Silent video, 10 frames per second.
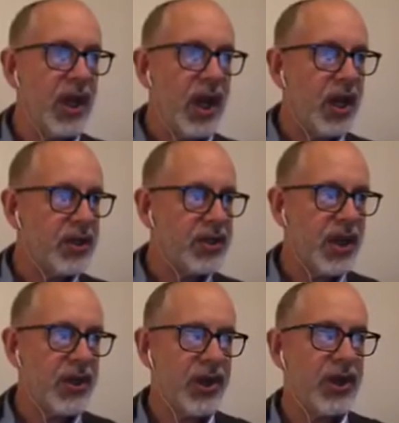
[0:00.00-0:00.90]
and
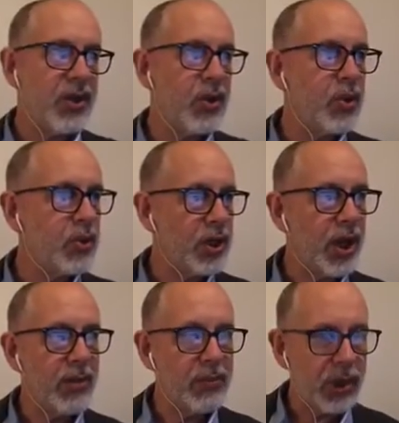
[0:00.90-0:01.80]
something called
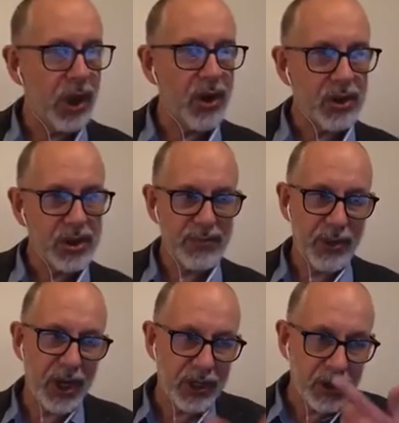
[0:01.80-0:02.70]
Blocks by
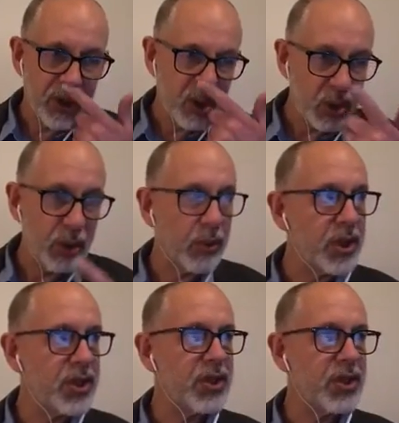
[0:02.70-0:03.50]
Google, which